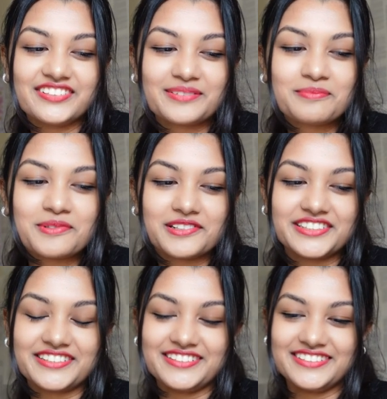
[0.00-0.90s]
is
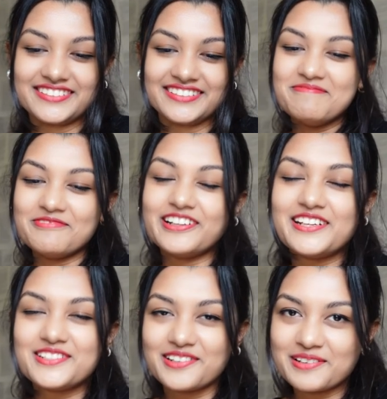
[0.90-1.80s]
important when I
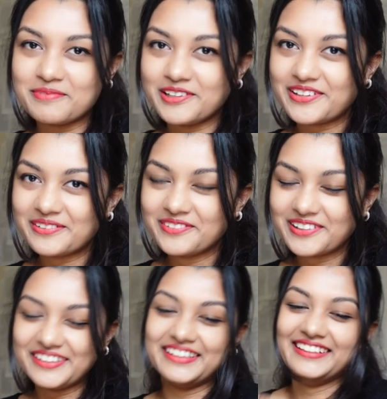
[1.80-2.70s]
talk about him,
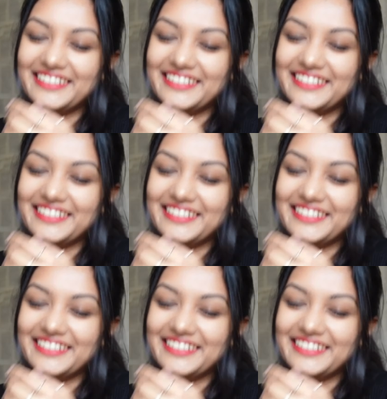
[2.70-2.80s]
okay?